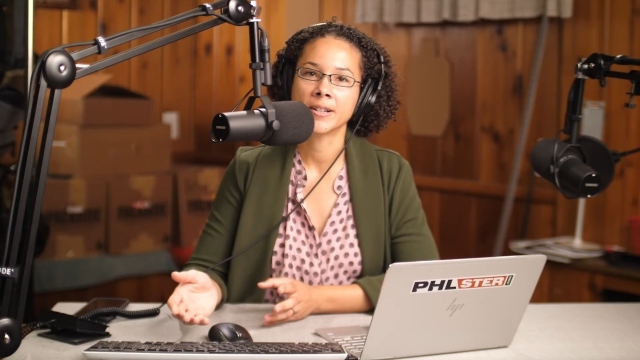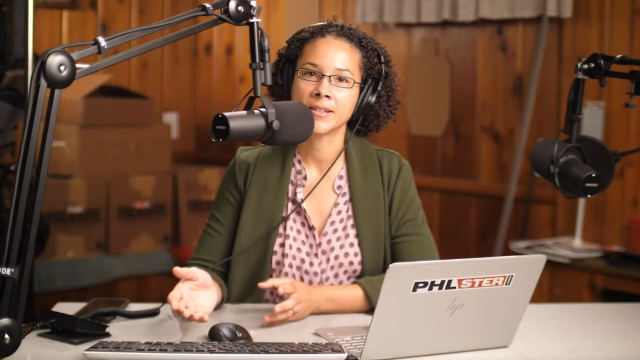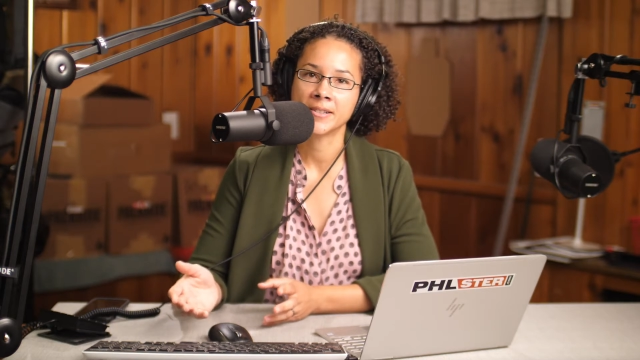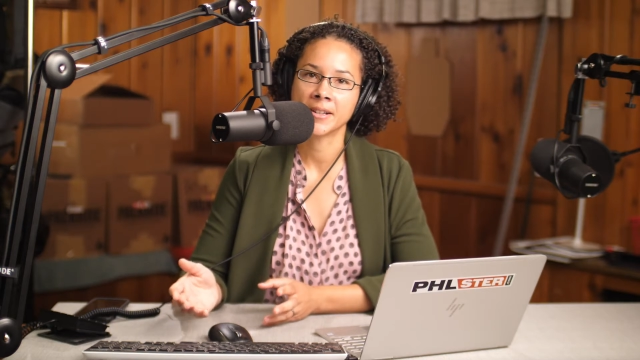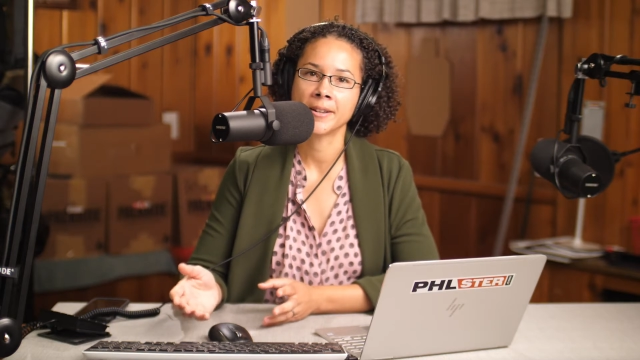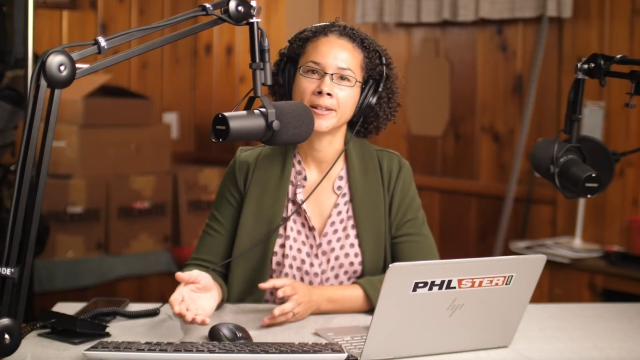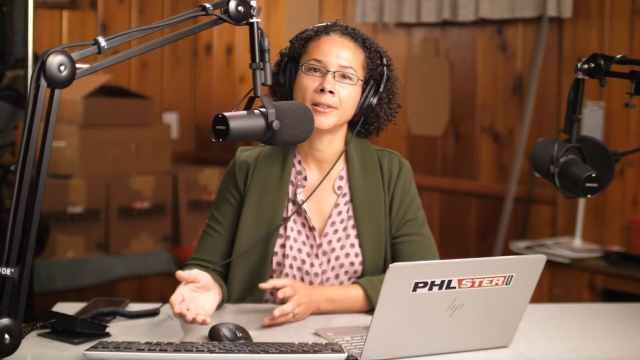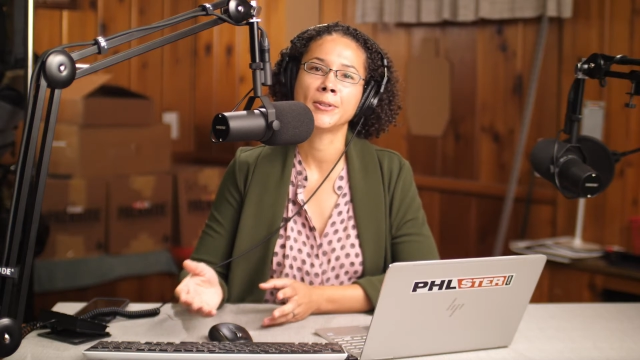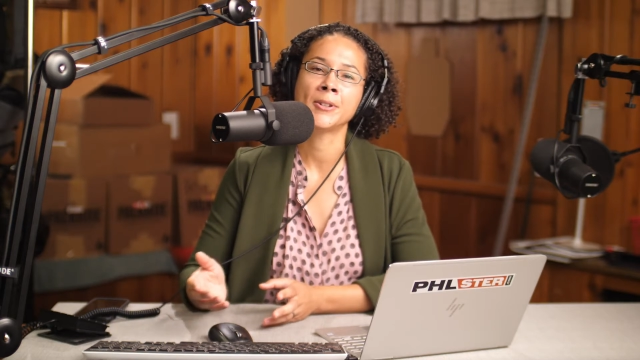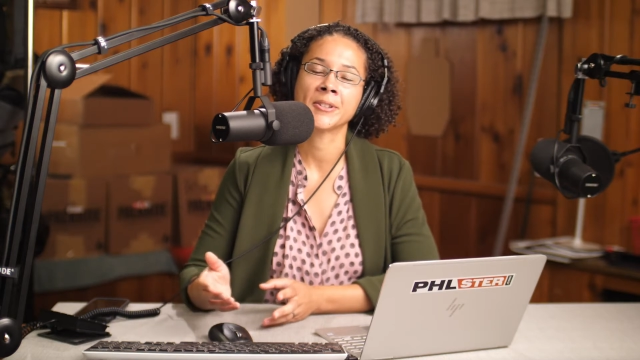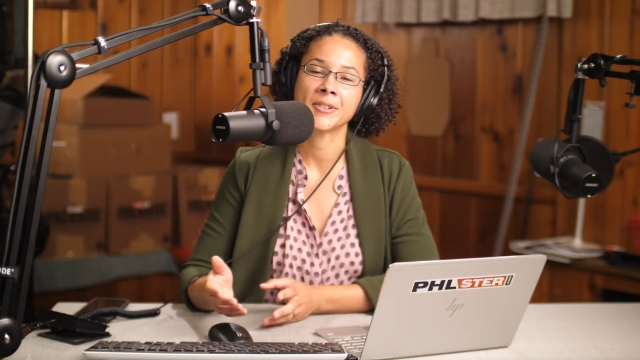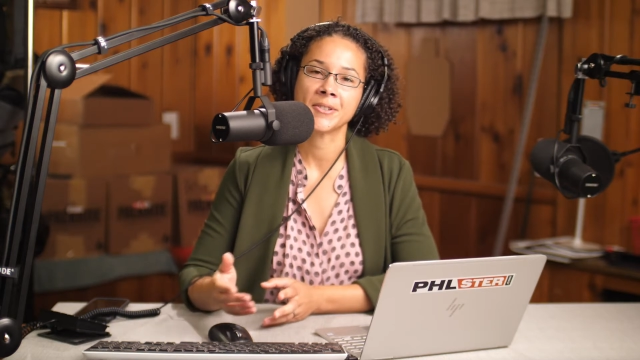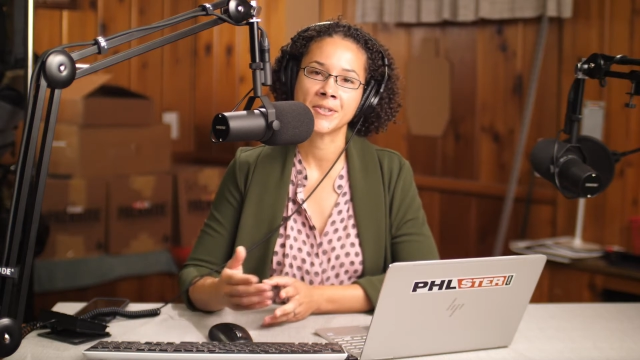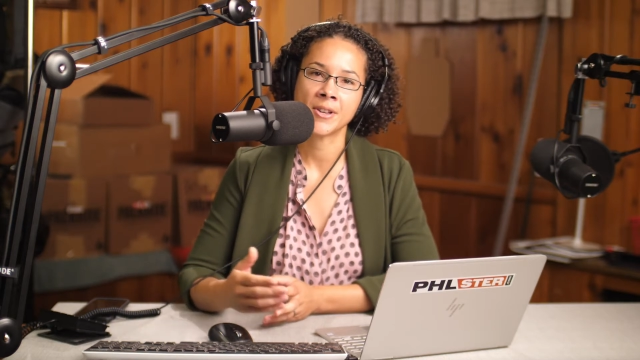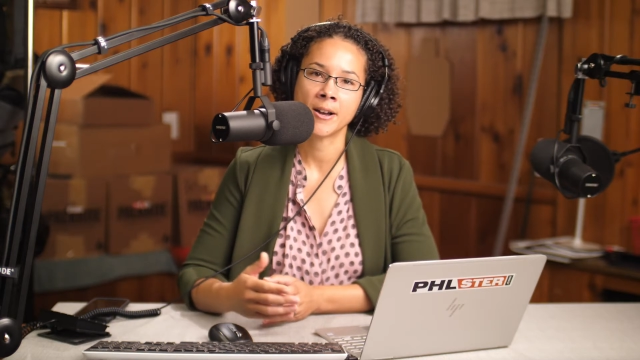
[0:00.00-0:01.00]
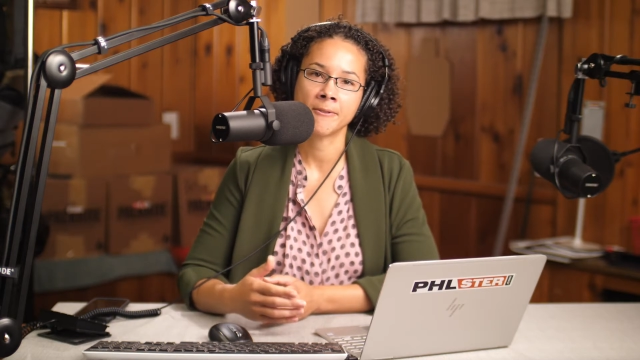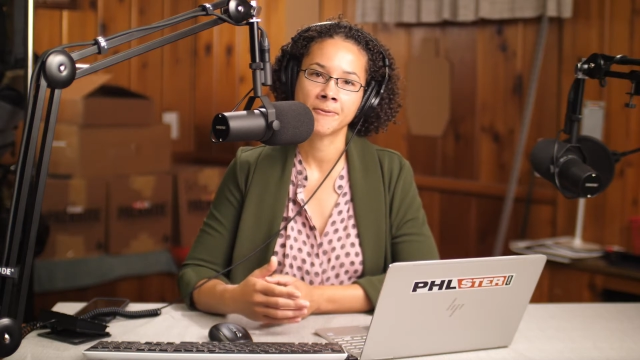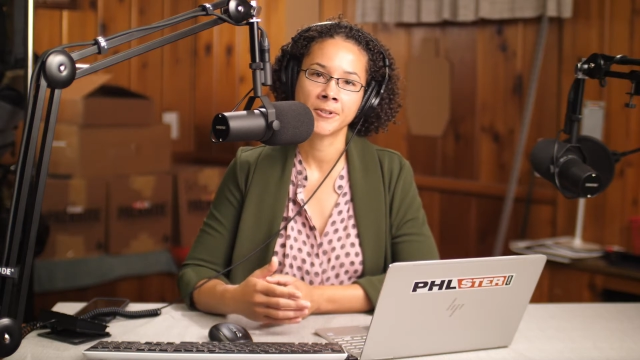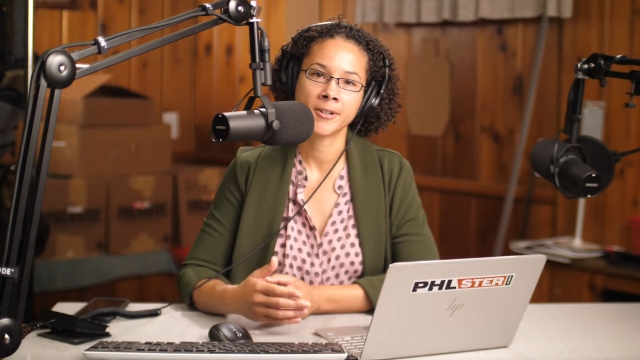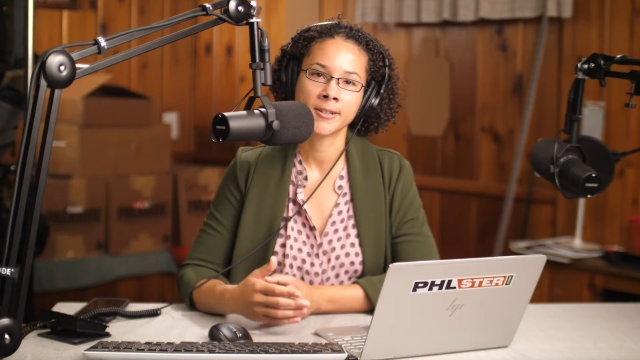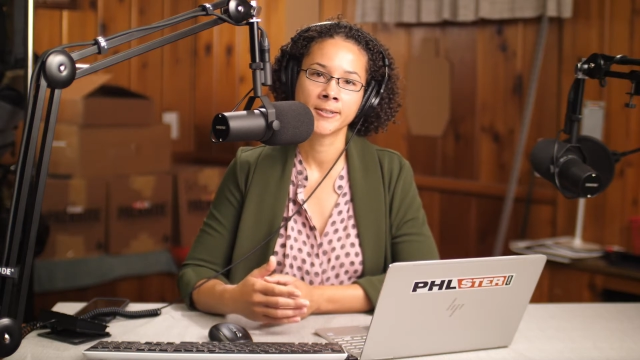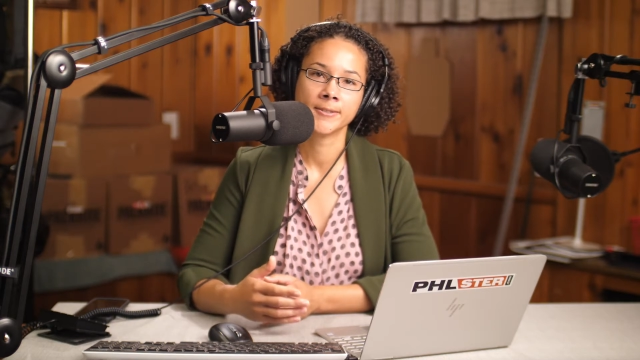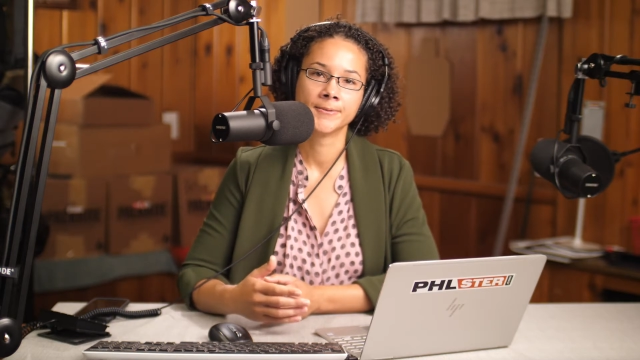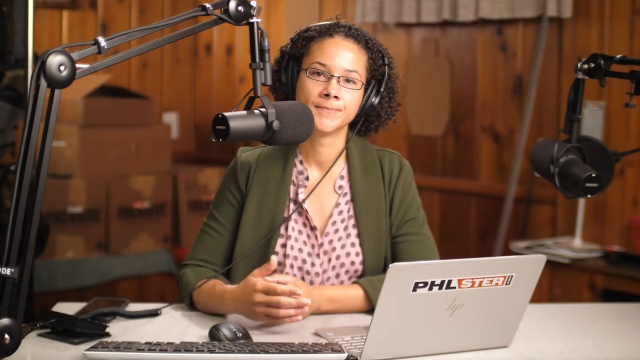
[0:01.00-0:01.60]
it's going to look softer.